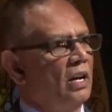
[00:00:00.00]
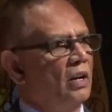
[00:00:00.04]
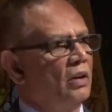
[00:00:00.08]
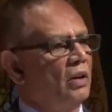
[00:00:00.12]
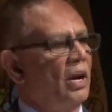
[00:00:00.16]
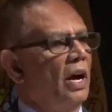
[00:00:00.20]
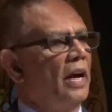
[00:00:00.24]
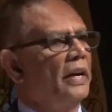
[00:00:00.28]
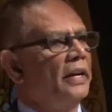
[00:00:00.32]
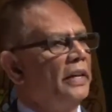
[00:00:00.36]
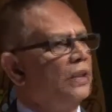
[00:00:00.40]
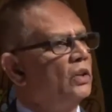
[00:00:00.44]

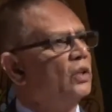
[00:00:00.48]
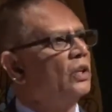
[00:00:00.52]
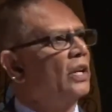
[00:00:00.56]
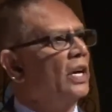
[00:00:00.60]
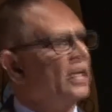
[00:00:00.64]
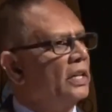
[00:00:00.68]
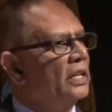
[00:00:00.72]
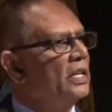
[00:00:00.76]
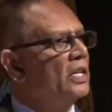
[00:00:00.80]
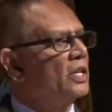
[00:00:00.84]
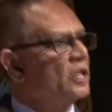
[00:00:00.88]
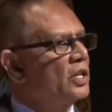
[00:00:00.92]
I need to
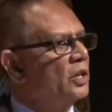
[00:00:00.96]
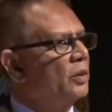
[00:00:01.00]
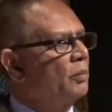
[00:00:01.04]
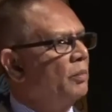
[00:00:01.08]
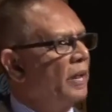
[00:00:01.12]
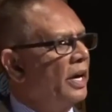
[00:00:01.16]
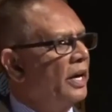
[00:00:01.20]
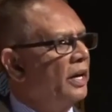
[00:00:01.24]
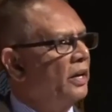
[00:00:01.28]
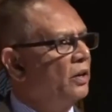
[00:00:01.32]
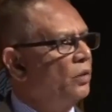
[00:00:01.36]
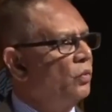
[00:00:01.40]
get this thing
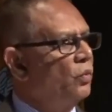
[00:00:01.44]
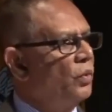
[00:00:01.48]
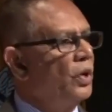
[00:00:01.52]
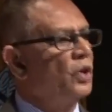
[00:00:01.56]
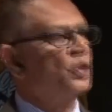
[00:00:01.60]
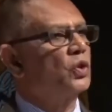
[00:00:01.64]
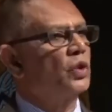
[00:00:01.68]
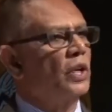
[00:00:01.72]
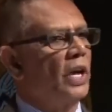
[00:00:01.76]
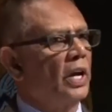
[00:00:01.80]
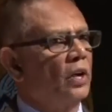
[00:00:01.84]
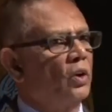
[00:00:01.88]
made. Where
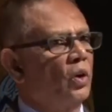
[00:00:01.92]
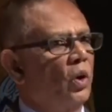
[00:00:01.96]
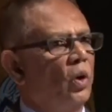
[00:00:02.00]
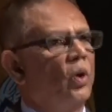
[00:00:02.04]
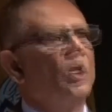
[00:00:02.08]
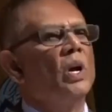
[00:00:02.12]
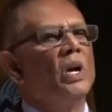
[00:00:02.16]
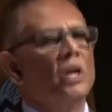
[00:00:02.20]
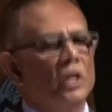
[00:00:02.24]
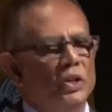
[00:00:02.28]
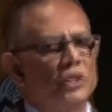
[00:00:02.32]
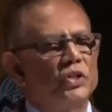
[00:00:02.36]
should I go?
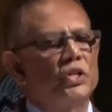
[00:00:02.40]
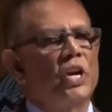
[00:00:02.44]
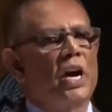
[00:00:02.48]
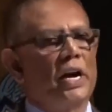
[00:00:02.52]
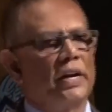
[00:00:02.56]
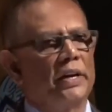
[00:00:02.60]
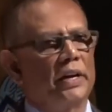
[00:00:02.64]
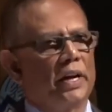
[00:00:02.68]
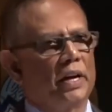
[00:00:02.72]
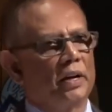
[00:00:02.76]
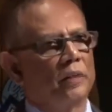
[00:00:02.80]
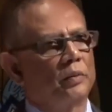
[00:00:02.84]

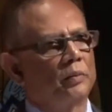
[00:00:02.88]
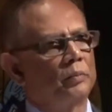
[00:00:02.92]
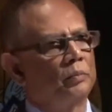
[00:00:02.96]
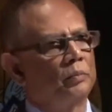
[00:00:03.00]
China.